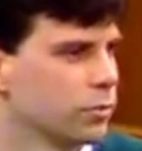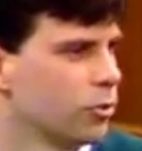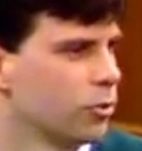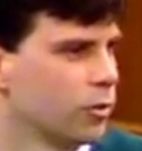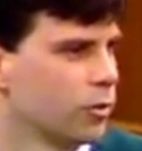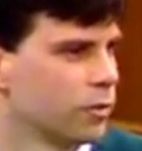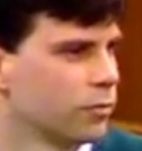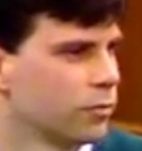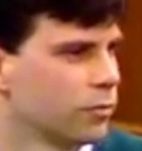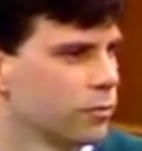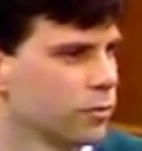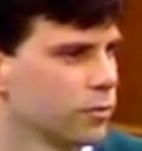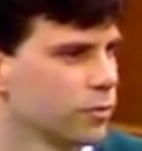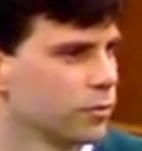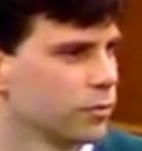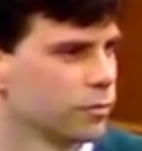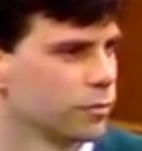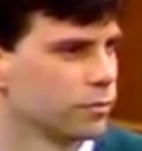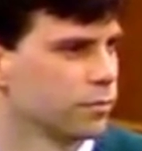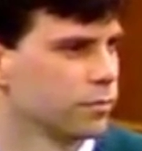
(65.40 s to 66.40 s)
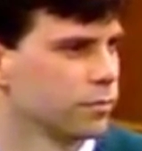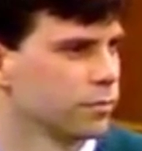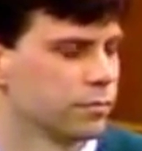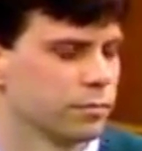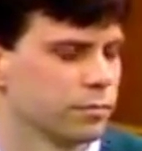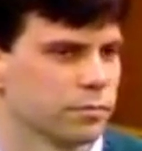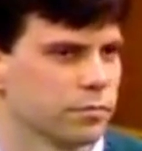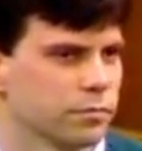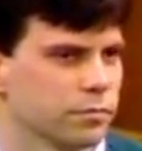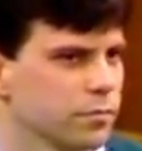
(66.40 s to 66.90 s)
gone for
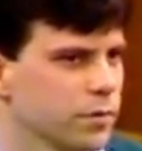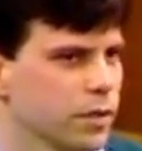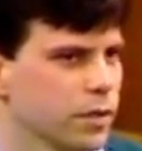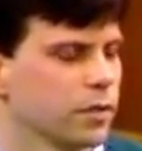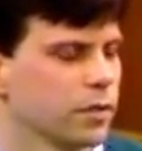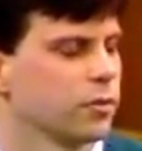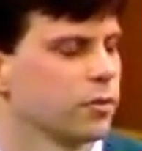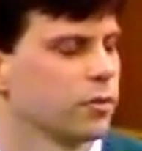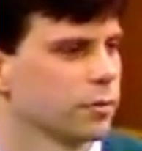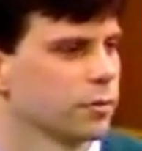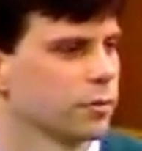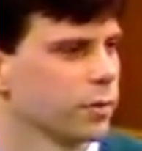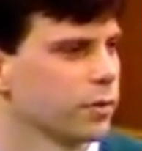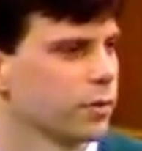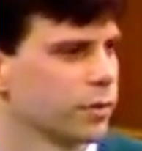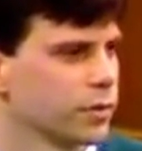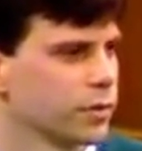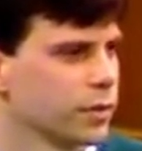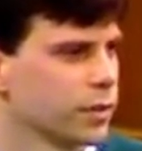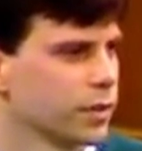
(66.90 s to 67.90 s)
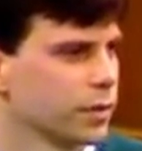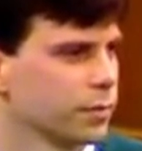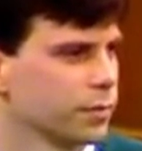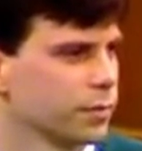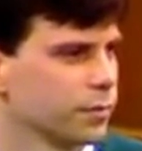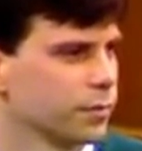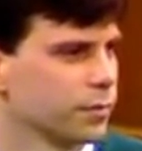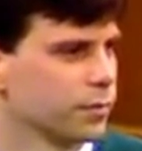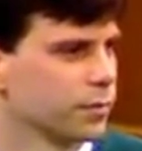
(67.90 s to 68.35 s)
a long period of time.